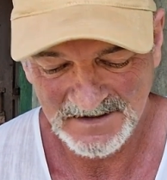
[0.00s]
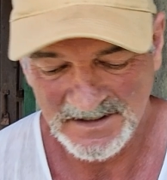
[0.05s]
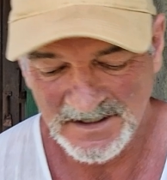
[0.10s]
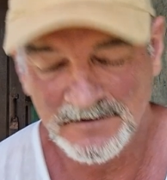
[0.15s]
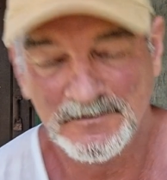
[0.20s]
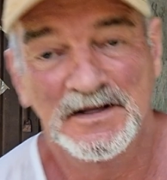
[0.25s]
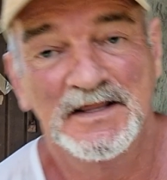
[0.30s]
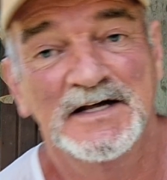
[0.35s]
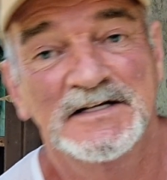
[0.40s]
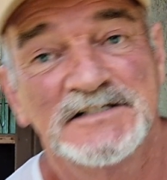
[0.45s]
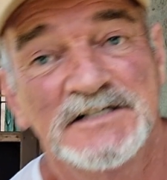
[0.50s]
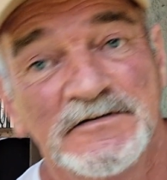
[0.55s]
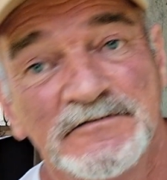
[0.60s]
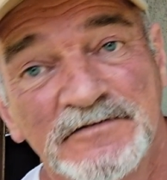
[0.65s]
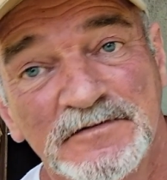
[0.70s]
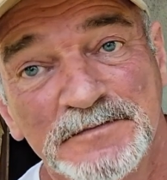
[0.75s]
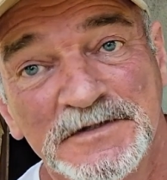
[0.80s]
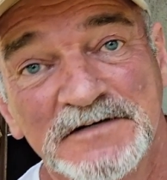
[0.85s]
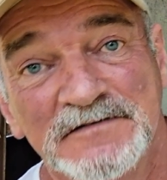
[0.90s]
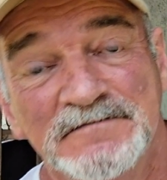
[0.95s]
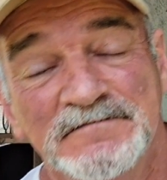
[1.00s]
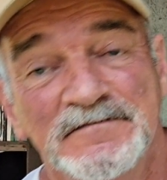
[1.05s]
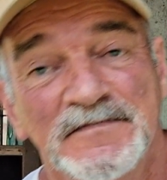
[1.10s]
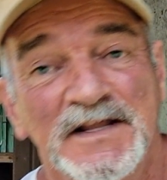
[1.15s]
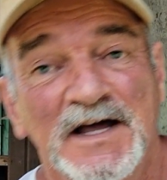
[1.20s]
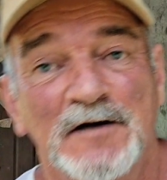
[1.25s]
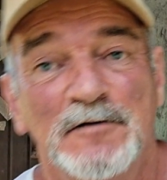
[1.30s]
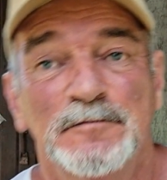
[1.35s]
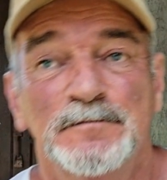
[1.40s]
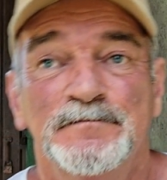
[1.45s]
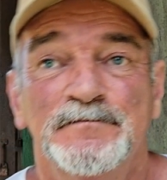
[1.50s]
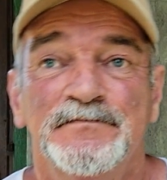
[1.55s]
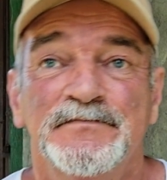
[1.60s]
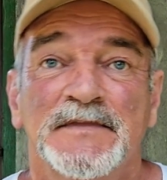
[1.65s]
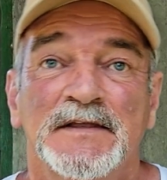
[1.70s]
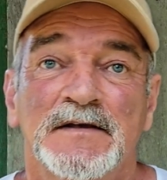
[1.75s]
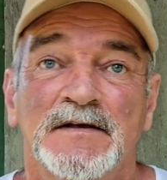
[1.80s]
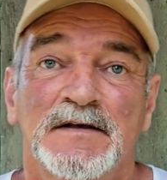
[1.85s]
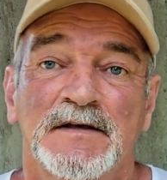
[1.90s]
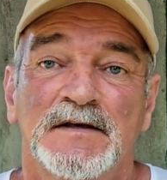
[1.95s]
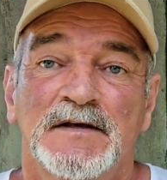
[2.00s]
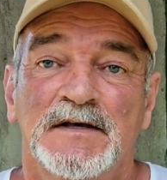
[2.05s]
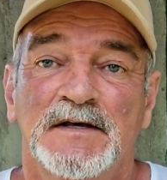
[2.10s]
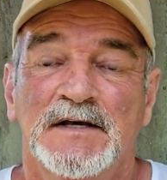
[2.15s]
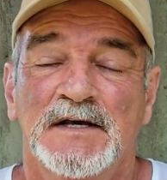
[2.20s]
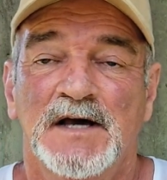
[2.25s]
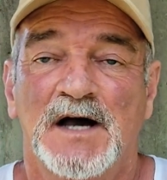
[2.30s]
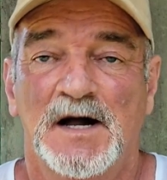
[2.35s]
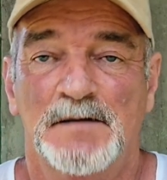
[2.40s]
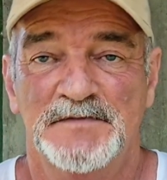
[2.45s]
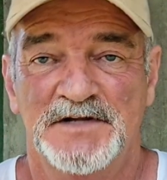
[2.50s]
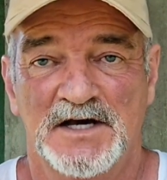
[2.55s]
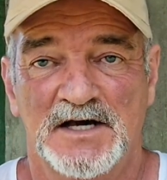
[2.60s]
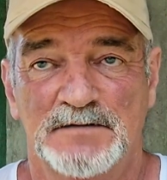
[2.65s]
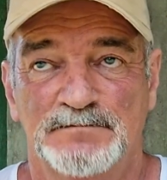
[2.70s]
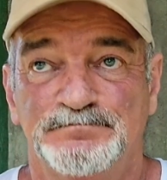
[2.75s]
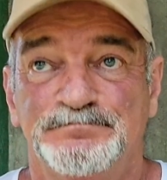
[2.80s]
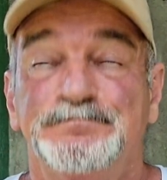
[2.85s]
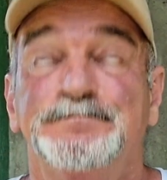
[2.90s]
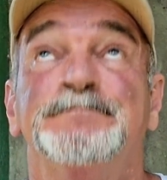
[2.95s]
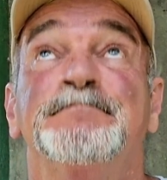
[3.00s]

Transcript: Anyway, that's it for me now. I'm done.